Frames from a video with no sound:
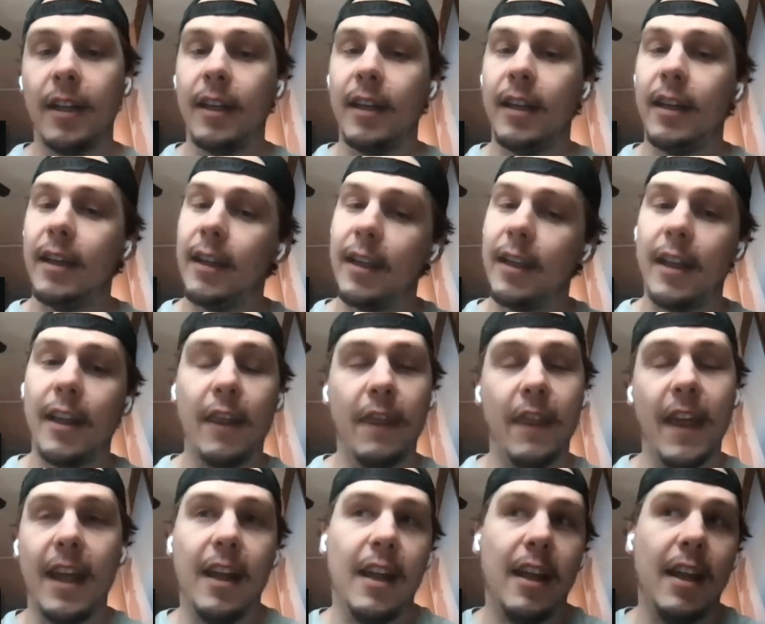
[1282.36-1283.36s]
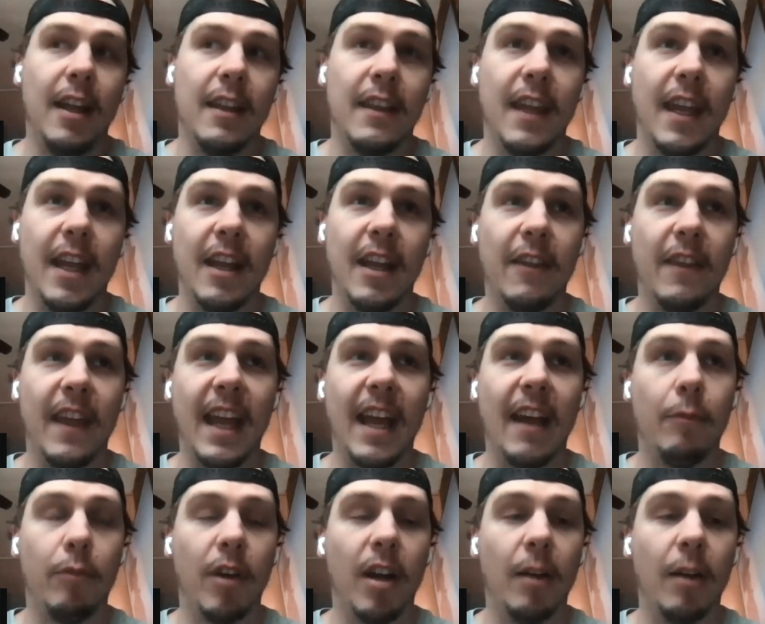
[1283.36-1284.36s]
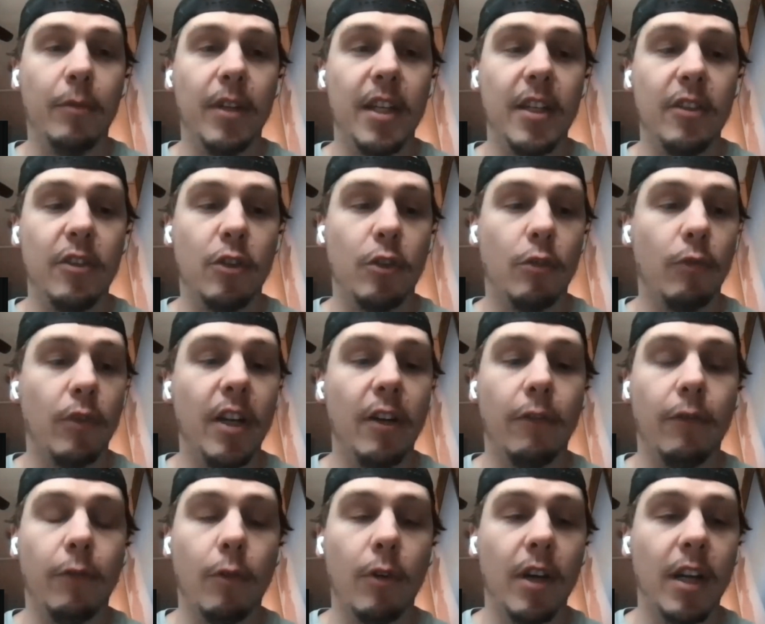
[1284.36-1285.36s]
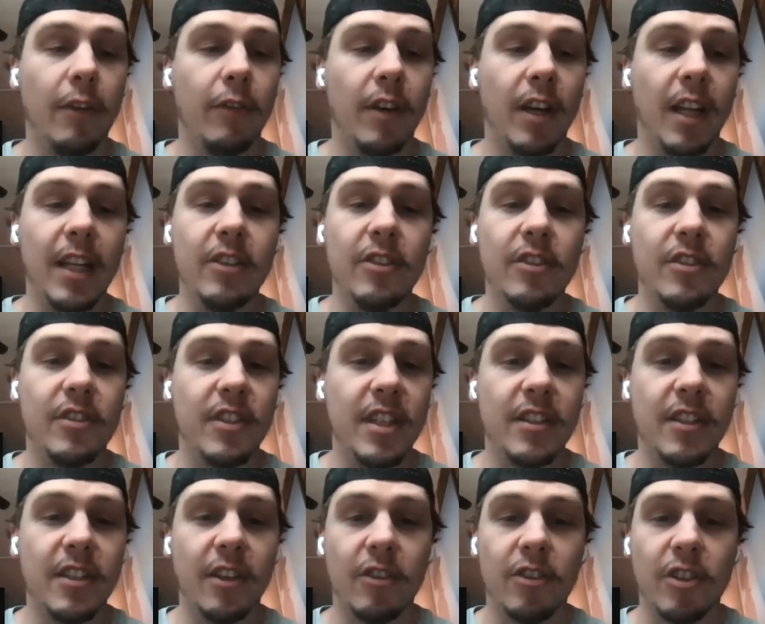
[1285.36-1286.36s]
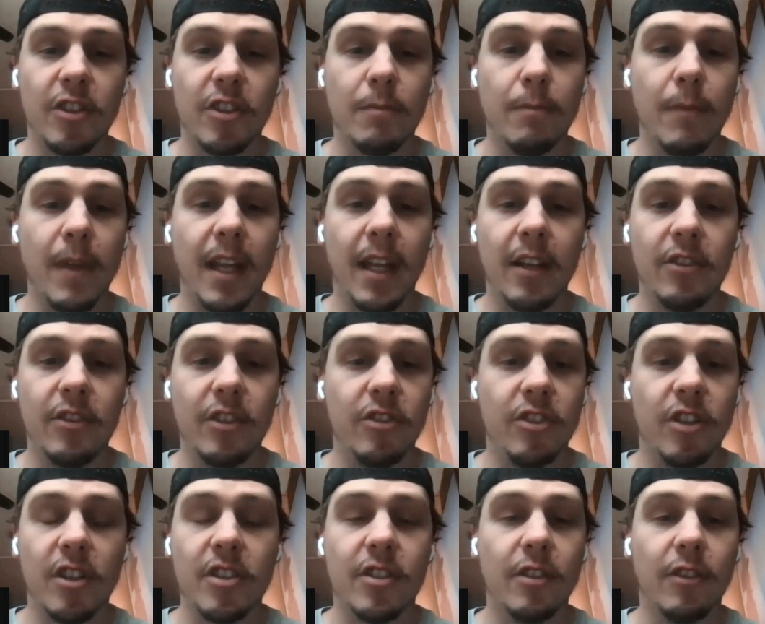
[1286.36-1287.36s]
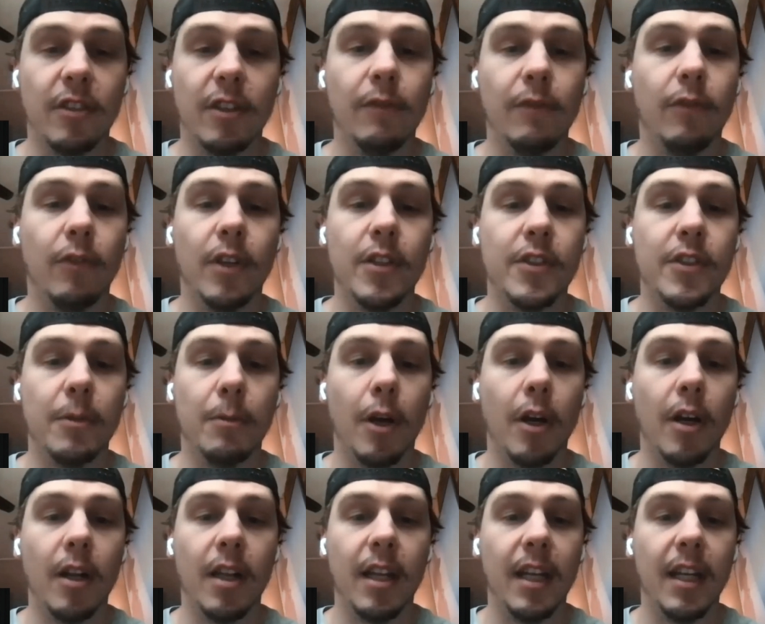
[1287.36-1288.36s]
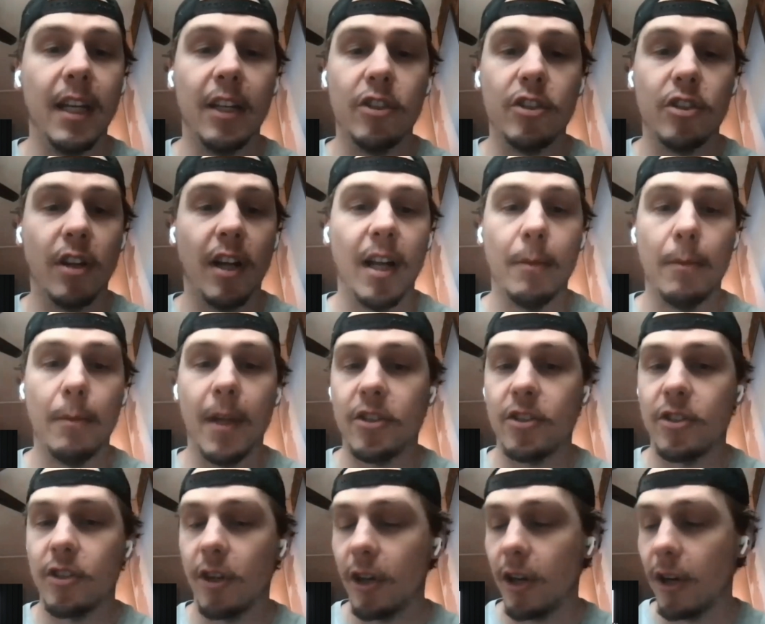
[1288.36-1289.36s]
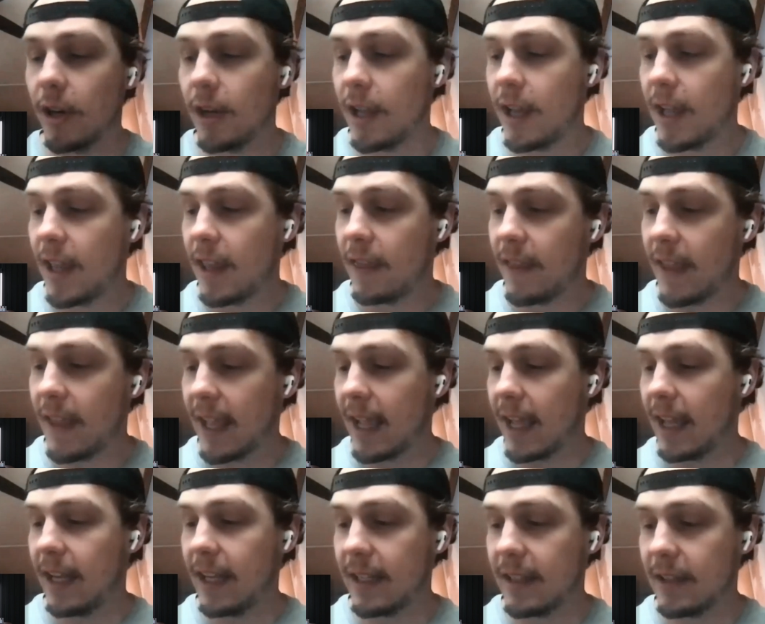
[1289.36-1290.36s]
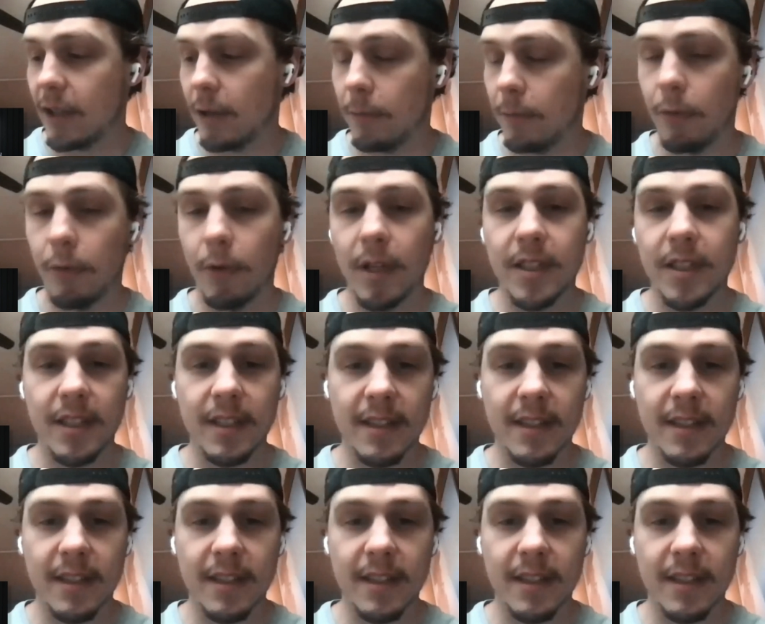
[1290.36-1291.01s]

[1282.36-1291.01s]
they have probably 3 or 4 different agencies that are just managing just their influencer marketing and trying to make sure they hit their points